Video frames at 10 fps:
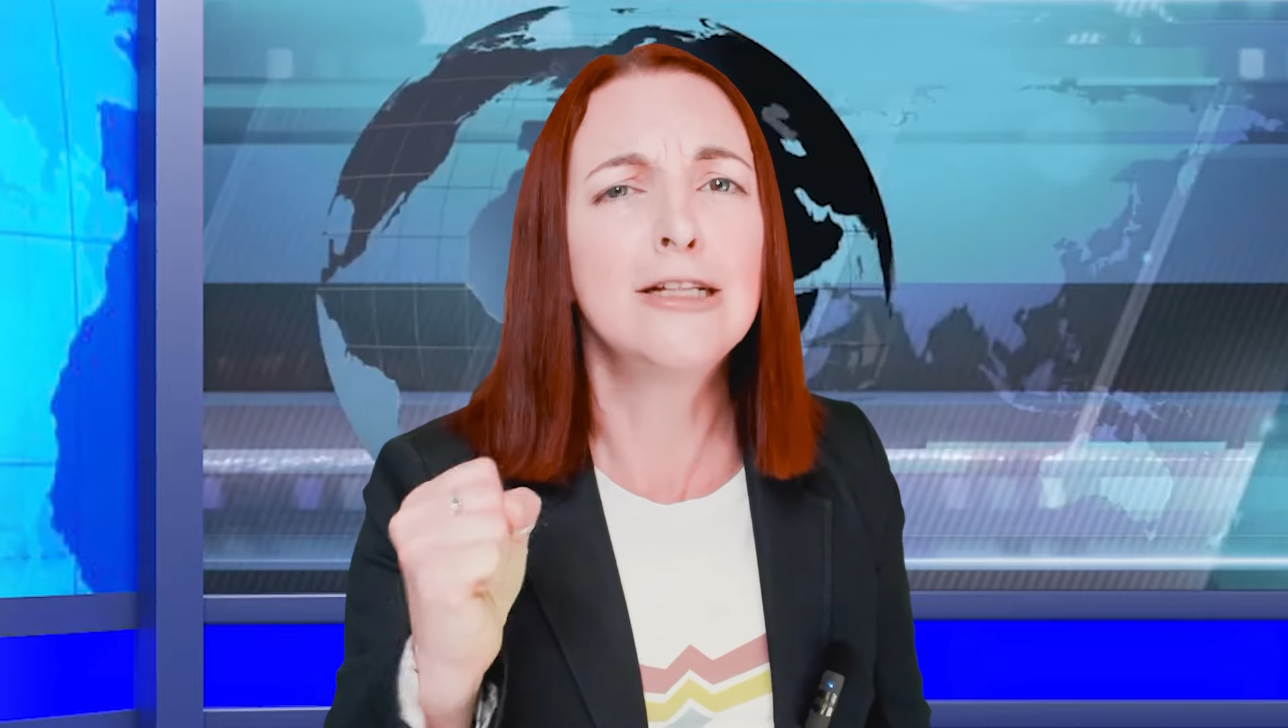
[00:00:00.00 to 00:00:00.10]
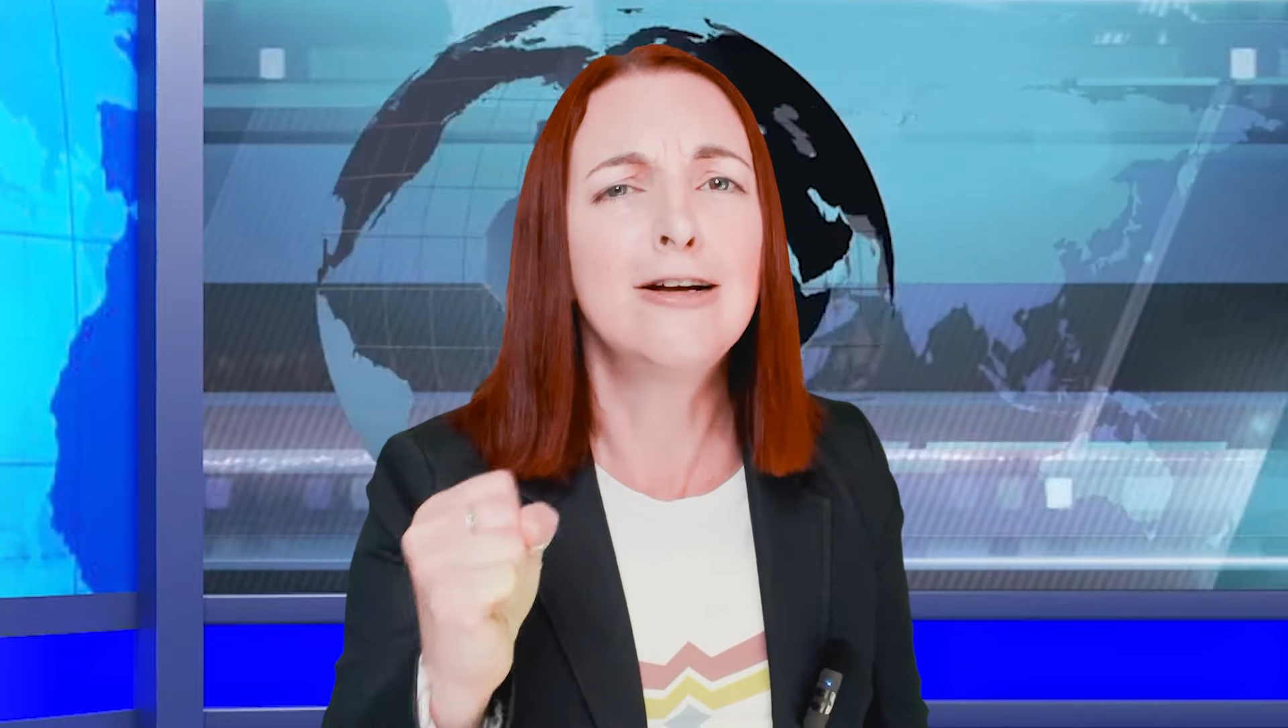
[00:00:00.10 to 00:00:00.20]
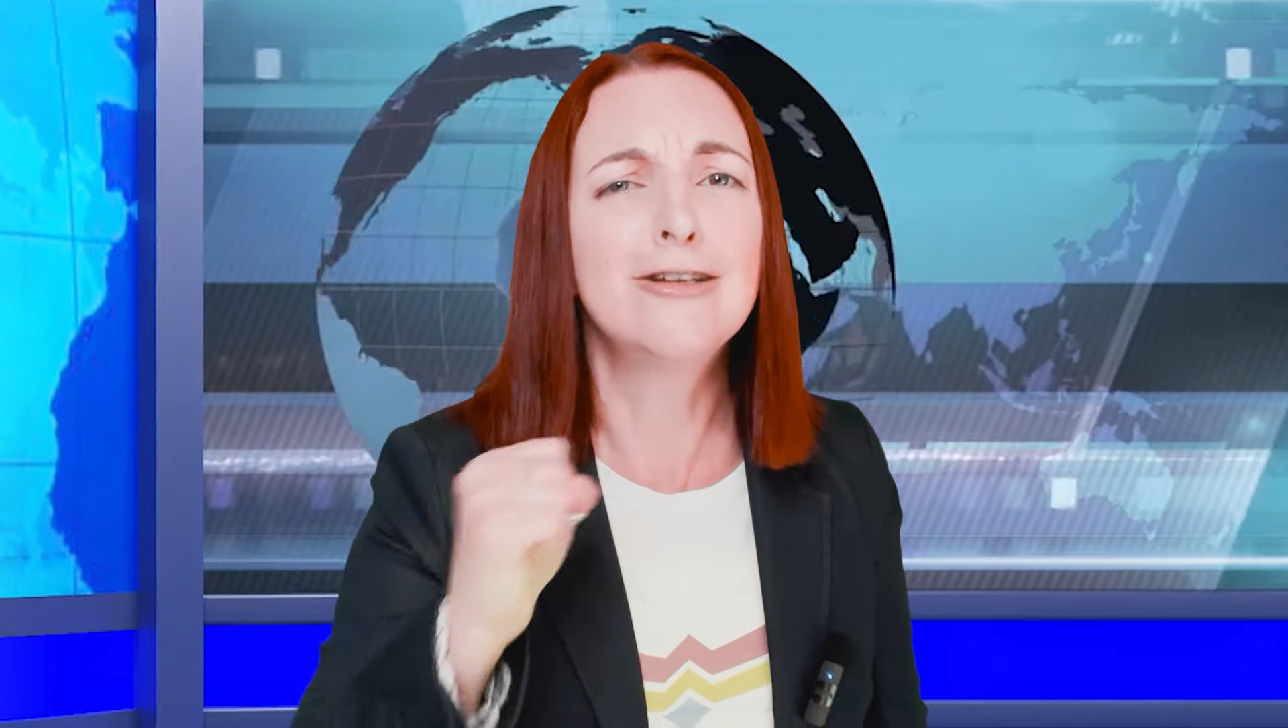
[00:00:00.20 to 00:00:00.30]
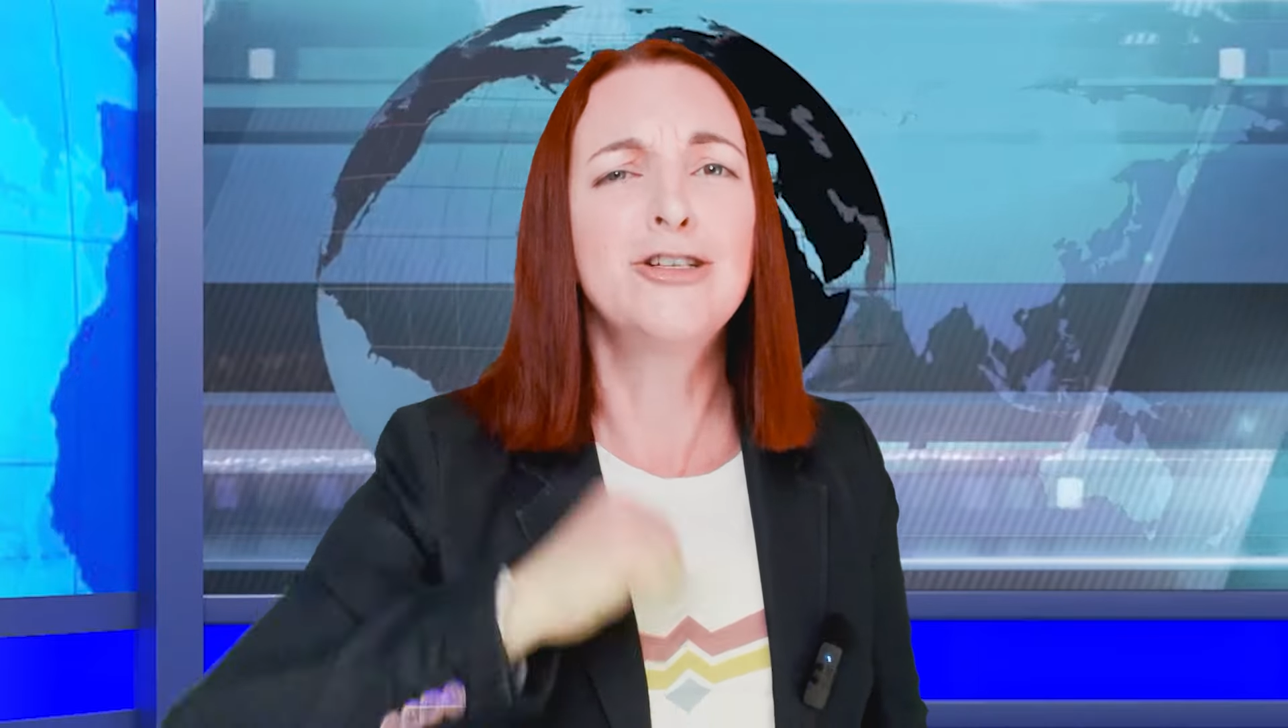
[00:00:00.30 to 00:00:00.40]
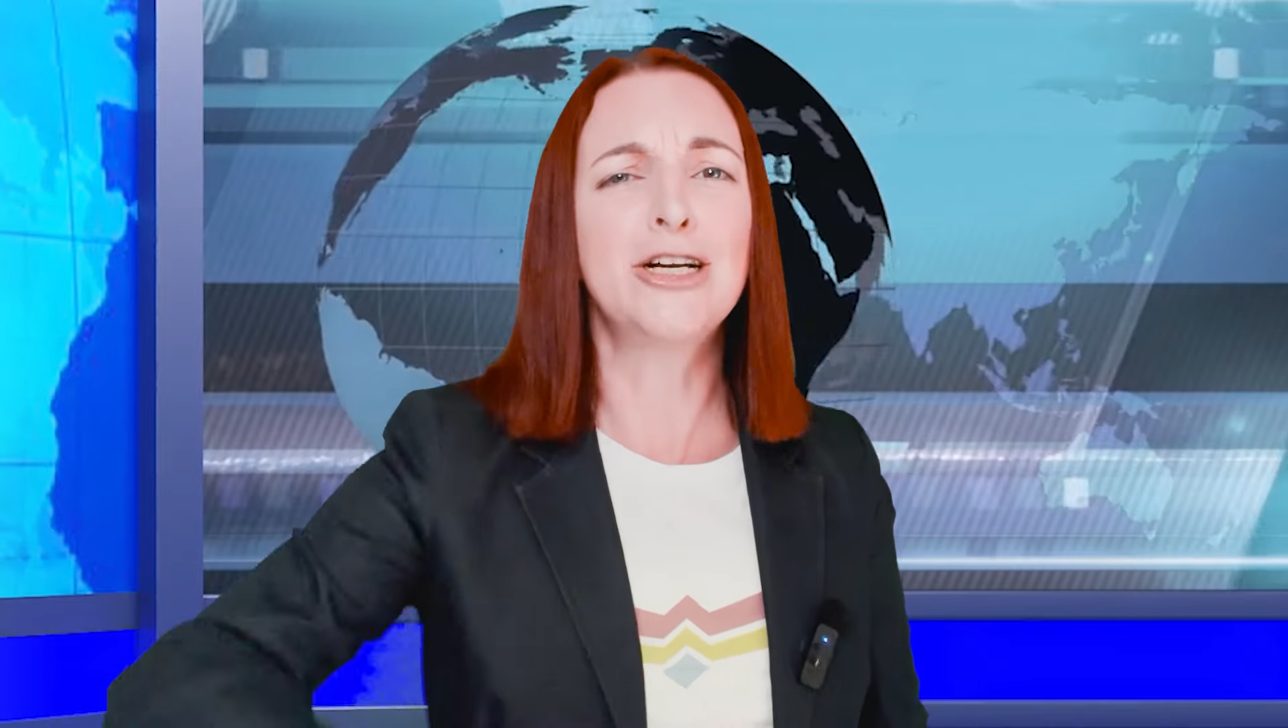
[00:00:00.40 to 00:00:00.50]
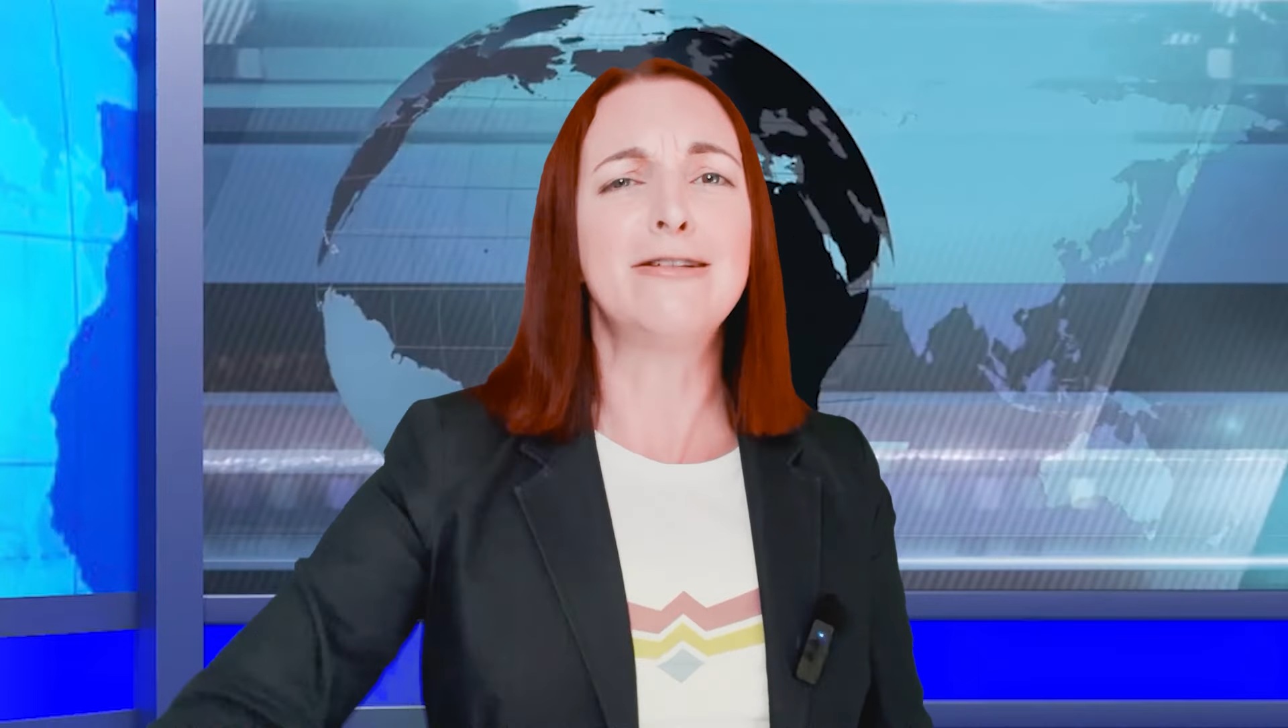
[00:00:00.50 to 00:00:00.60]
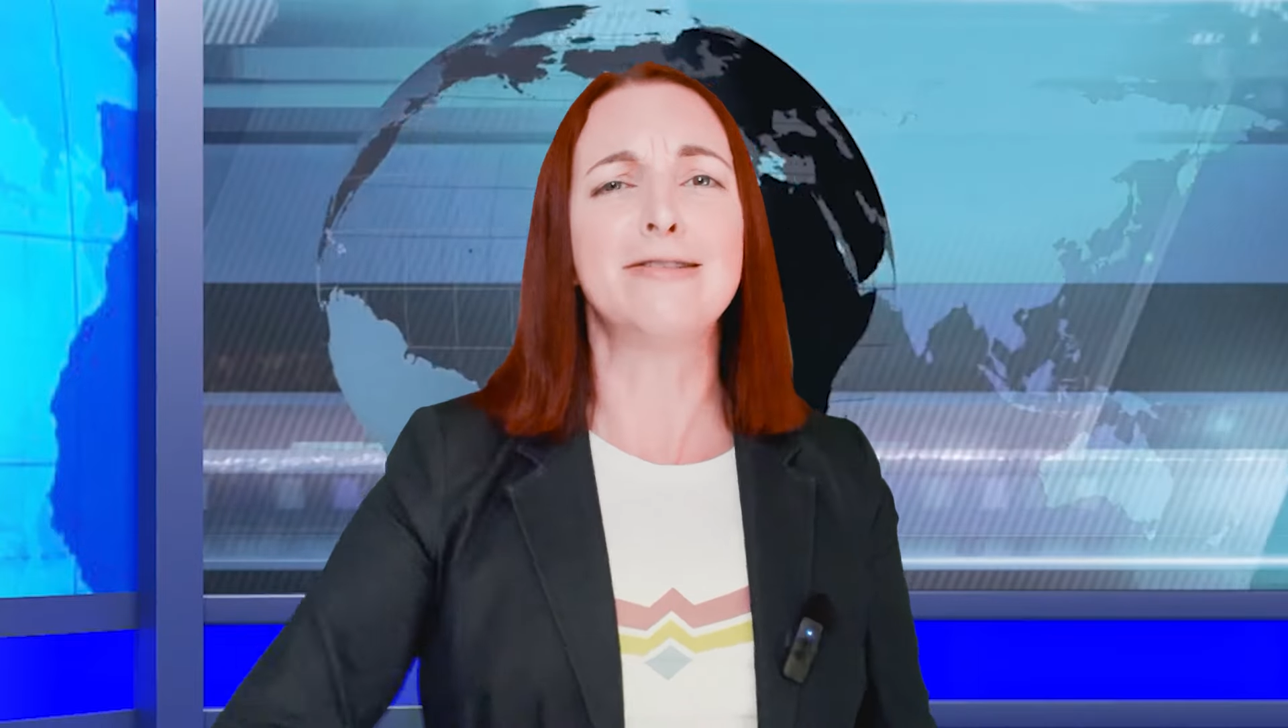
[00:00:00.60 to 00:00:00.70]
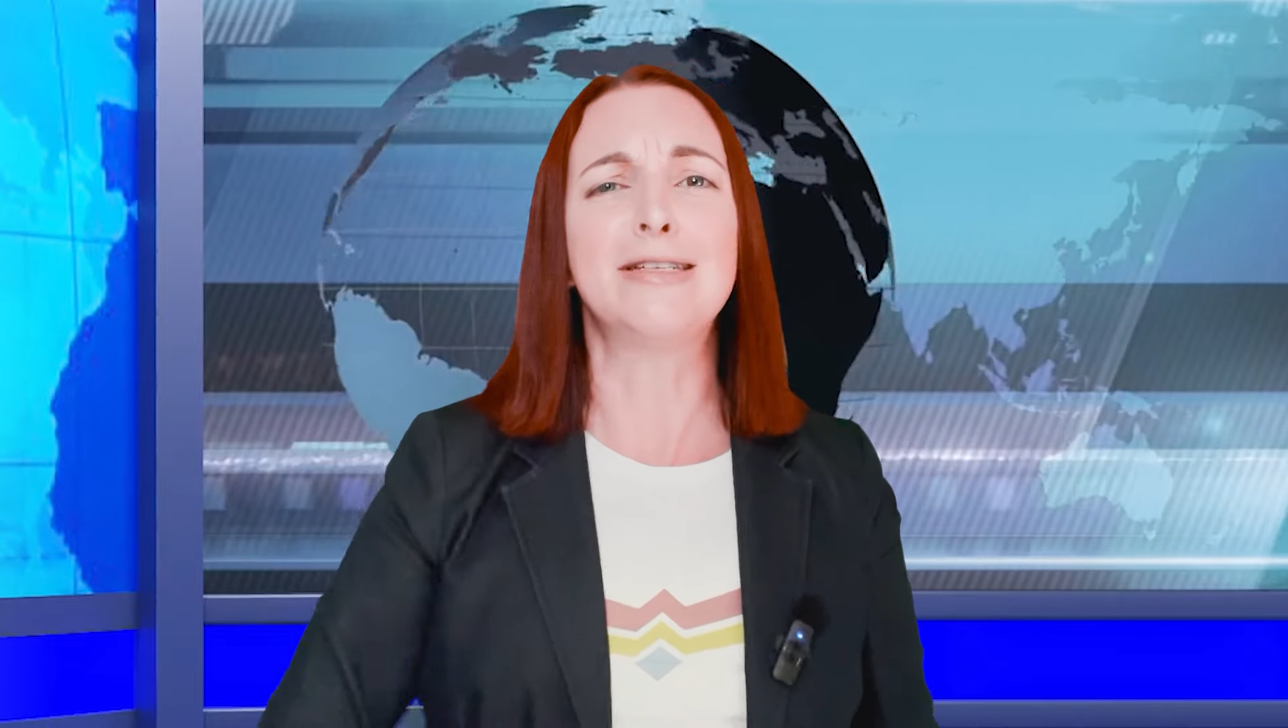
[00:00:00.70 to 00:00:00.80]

long jail